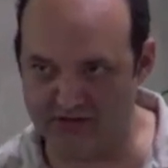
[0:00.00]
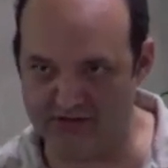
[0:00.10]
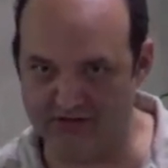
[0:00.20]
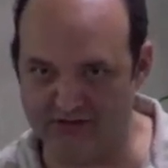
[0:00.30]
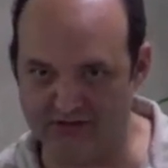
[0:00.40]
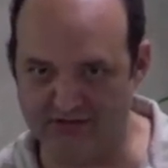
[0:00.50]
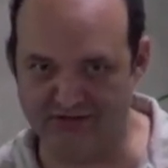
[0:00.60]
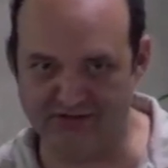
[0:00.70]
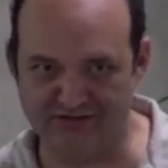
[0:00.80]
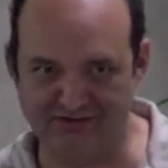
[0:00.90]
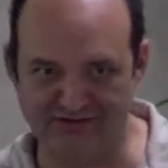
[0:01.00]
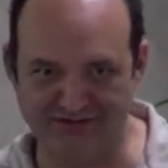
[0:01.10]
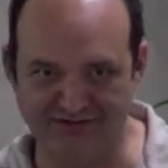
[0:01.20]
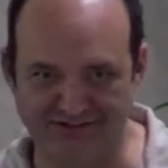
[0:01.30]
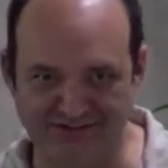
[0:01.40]

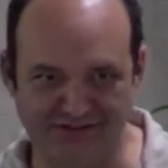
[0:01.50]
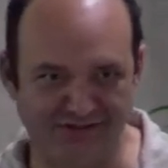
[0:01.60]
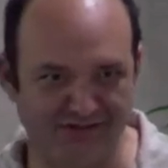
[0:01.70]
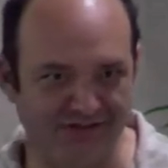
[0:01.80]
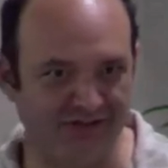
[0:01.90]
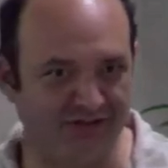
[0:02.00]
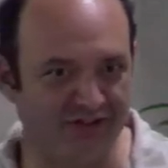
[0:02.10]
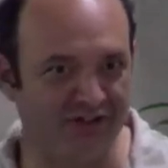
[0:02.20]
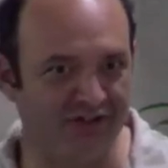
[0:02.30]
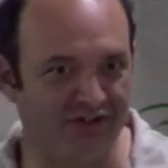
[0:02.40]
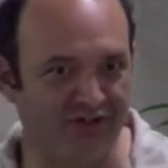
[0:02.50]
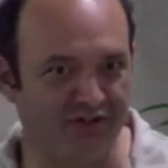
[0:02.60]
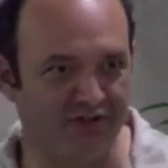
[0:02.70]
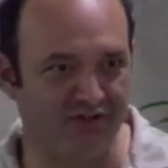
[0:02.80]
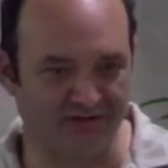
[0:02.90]

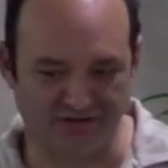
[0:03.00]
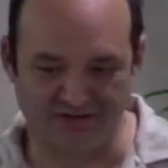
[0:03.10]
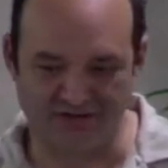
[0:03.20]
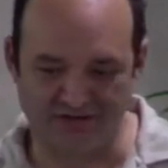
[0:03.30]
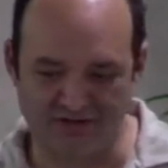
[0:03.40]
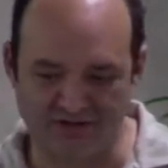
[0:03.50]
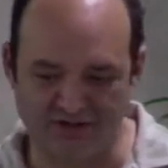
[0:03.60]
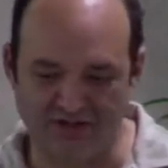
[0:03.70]
Nobody speaks.